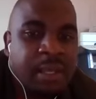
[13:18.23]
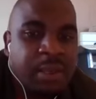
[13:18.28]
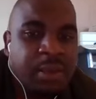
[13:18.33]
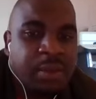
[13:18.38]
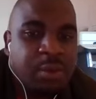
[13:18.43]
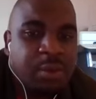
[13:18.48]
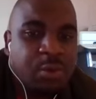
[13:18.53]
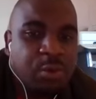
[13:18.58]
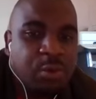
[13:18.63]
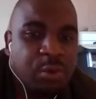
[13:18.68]

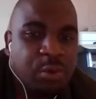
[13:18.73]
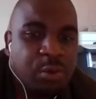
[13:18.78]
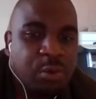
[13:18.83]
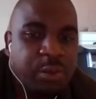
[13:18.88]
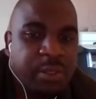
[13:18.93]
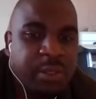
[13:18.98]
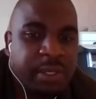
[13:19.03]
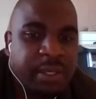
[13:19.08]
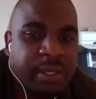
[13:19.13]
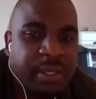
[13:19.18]
you
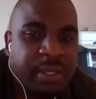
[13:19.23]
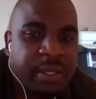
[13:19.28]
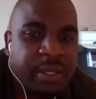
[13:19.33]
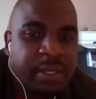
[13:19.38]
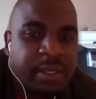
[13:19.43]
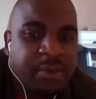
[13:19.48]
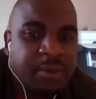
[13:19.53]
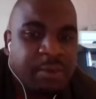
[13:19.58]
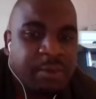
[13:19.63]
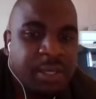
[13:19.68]
look uh,
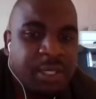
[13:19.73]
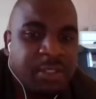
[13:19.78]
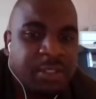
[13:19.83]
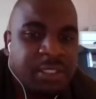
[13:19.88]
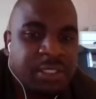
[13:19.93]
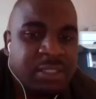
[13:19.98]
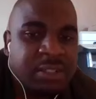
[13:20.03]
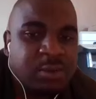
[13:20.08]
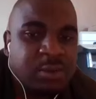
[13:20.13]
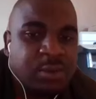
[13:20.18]
inward
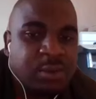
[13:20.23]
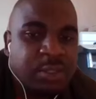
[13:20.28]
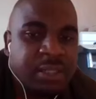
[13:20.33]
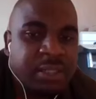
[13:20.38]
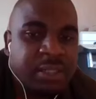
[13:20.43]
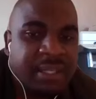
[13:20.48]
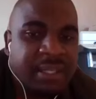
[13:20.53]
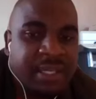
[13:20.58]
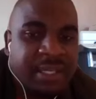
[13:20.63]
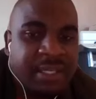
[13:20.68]

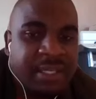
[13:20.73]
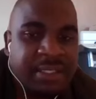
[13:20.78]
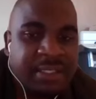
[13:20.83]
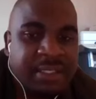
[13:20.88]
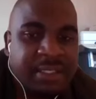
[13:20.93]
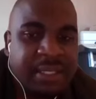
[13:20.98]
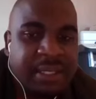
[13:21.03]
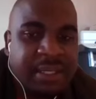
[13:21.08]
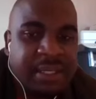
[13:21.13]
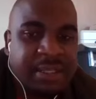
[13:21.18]
looking trend
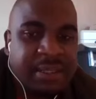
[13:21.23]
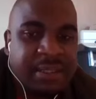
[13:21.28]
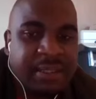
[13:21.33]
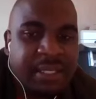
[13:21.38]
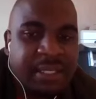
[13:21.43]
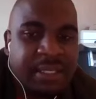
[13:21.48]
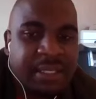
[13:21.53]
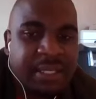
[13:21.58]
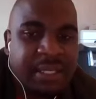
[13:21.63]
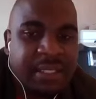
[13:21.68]

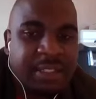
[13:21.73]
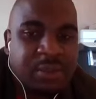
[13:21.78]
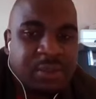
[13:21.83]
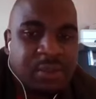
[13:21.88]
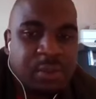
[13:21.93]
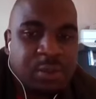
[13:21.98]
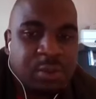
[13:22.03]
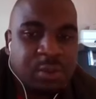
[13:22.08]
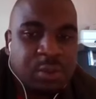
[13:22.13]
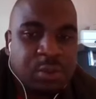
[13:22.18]
that has
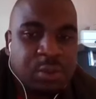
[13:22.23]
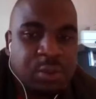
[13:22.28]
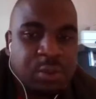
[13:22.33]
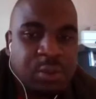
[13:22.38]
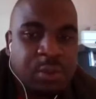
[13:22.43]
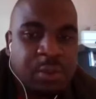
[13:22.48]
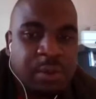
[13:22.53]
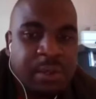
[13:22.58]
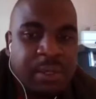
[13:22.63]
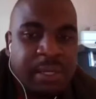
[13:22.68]

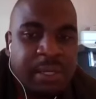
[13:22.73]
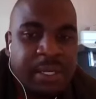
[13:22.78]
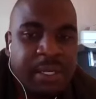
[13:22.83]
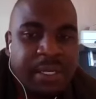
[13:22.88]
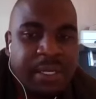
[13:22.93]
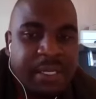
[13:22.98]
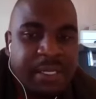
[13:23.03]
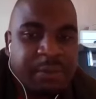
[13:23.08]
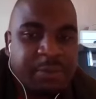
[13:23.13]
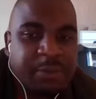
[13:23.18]
also
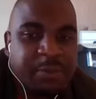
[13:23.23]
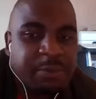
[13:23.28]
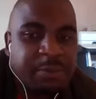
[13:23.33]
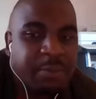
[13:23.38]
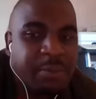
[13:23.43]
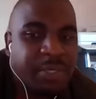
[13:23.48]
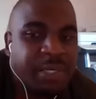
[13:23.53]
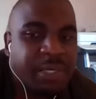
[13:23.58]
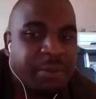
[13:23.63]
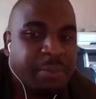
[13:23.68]
gripped
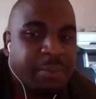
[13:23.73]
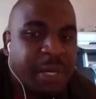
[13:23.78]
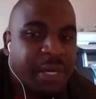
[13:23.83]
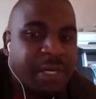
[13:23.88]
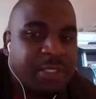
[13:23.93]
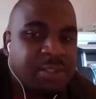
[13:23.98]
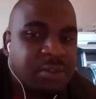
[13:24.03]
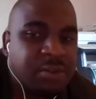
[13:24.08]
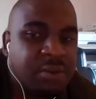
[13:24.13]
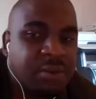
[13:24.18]
many
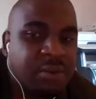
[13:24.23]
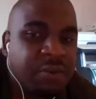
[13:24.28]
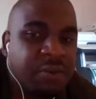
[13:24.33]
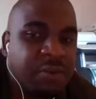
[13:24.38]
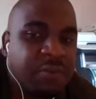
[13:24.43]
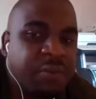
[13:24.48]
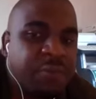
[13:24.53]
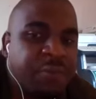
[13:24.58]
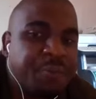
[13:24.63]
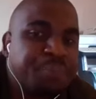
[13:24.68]
parts of
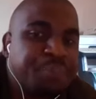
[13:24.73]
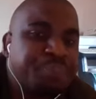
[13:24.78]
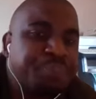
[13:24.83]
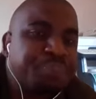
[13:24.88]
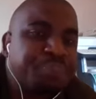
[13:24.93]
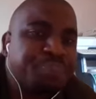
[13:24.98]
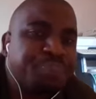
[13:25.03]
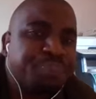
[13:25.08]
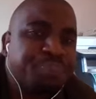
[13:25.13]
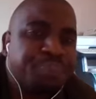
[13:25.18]

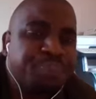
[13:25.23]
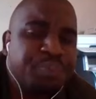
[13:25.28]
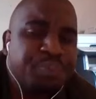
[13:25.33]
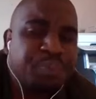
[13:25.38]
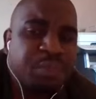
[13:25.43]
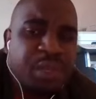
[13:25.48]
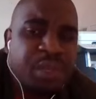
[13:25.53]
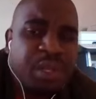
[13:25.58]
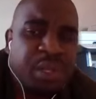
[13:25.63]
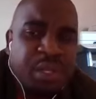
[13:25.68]

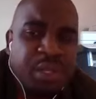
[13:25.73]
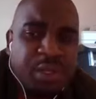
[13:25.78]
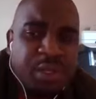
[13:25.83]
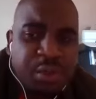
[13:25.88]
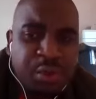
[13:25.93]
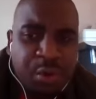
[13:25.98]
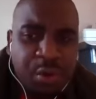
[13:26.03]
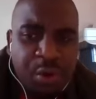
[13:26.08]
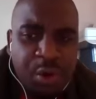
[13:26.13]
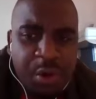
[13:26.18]

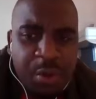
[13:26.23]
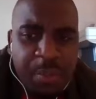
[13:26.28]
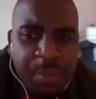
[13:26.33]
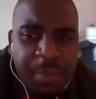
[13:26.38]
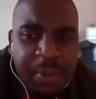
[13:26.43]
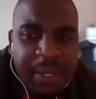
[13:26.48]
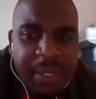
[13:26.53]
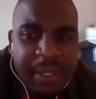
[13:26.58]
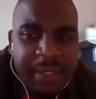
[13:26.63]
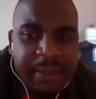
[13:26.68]

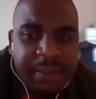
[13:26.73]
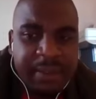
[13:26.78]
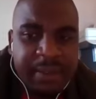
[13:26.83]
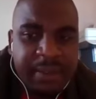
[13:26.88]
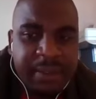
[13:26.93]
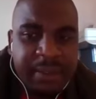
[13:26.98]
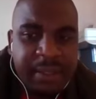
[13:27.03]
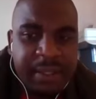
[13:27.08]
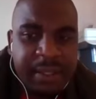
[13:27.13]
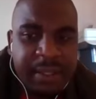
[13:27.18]
Europe and
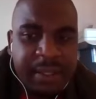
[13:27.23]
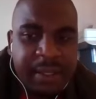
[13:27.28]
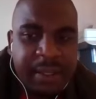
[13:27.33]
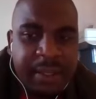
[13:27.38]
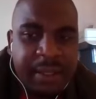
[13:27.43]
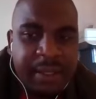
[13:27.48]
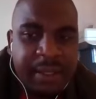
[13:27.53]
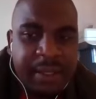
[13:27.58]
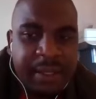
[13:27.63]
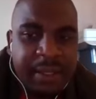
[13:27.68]
uh,
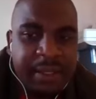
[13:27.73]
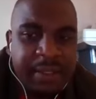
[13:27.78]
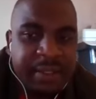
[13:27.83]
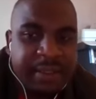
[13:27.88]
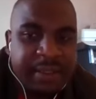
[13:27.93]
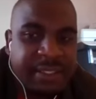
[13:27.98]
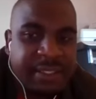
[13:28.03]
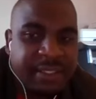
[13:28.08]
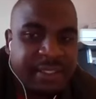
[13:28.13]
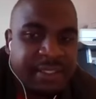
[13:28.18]

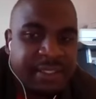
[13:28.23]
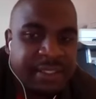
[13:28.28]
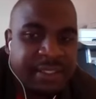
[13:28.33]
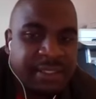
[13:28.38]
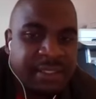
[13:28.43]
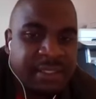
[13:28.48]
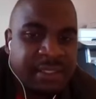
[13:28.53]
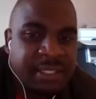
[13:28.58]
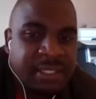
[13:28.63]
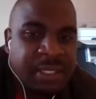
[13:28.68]
and
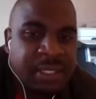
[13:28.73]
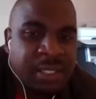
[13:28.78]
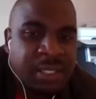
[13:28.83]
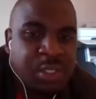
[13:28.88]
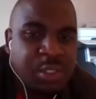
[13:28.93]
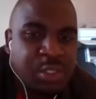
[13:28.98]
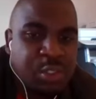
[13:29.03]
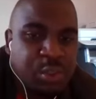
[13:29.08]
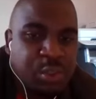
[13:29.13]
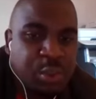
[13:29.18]
this
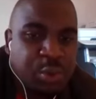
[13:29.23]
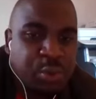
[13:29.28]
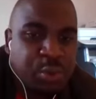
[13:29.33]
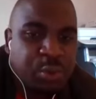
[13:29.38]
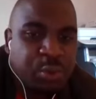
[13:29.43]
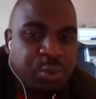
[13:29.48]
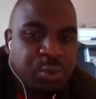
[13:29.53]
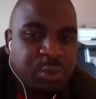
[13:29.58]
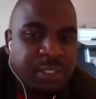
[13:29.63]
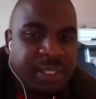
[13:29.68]
shown
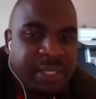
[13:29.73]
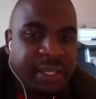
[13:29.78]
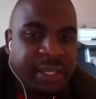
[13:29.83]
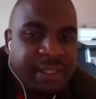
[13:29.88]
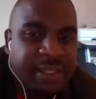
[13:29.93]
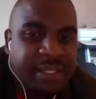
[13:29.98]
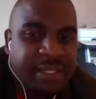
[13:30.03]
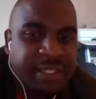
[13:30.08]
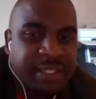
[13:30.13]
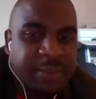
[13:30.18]
through
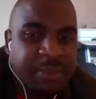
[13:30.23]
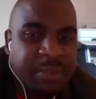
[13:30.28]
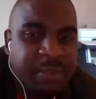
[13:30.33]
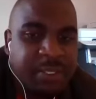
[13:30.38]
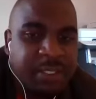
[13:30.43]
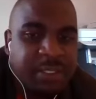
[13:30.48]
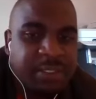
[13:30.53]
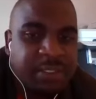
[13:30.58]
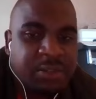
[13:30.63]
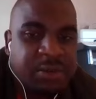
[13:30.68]
their
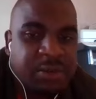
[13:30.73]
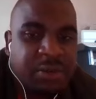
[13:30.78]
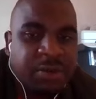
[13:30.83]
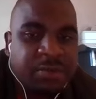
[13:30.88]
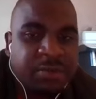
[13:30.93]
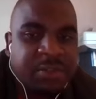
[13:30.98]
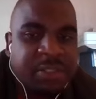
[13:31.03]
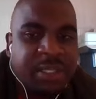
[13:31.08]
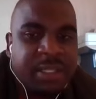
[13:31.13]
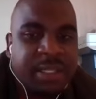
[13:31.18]
treatment
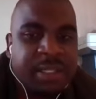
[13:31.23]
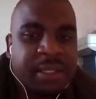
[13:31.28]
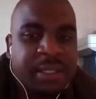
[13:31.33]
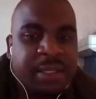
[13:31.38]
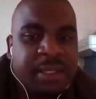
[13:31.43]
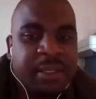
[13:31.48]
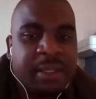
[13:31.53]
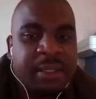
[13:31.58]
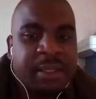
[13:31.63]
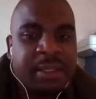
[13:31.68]
of
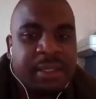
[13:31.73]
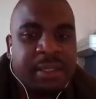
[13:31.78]
the